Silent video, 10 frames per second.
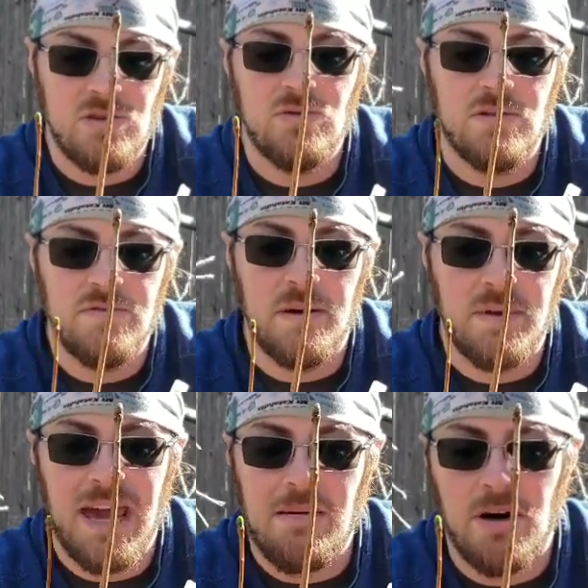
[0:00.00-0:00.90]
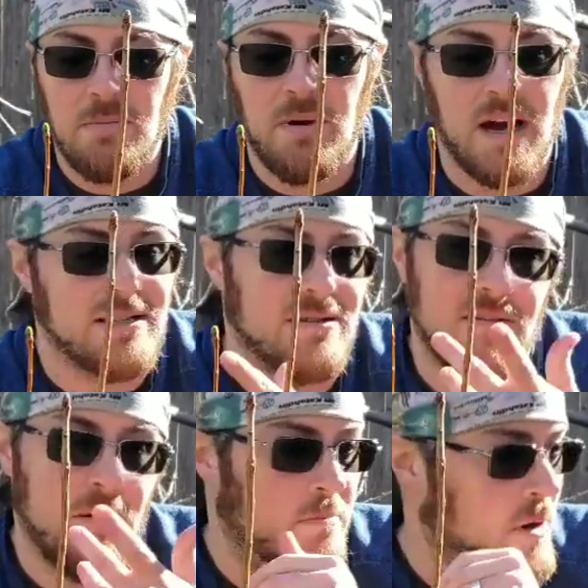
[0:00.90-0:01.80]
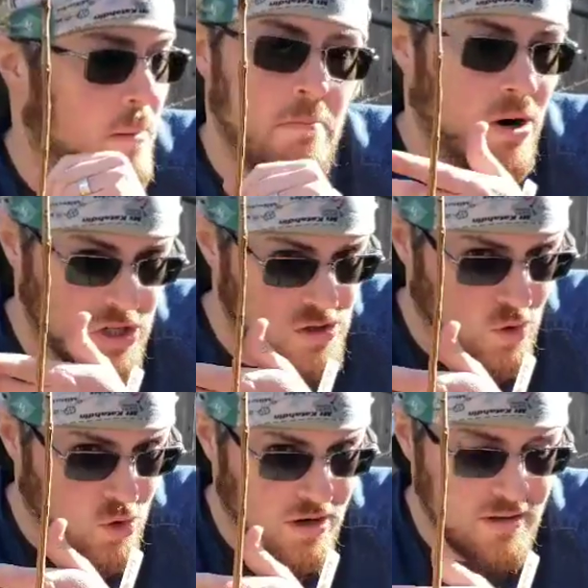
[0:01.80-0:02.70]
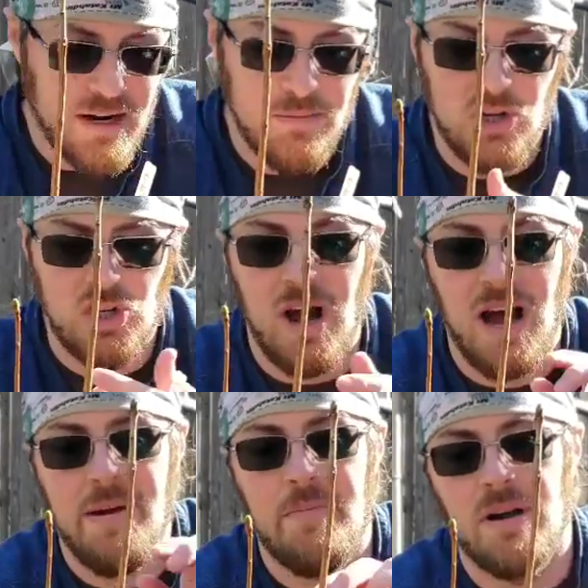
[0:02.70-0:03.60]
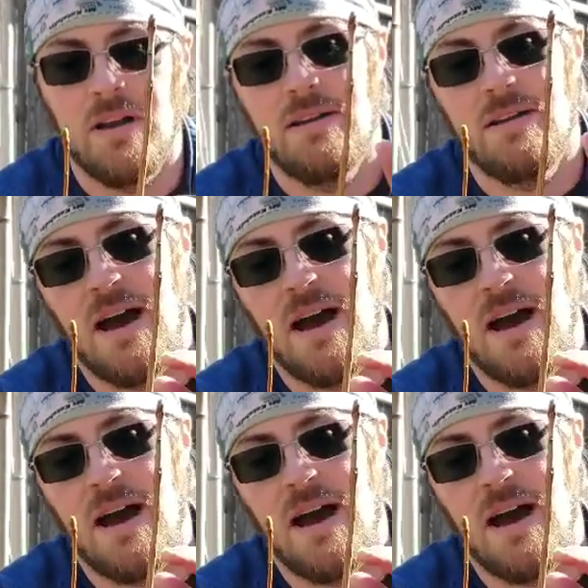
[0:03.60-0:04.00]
2 of them came up. I still have a bunch more that I'm going to try, but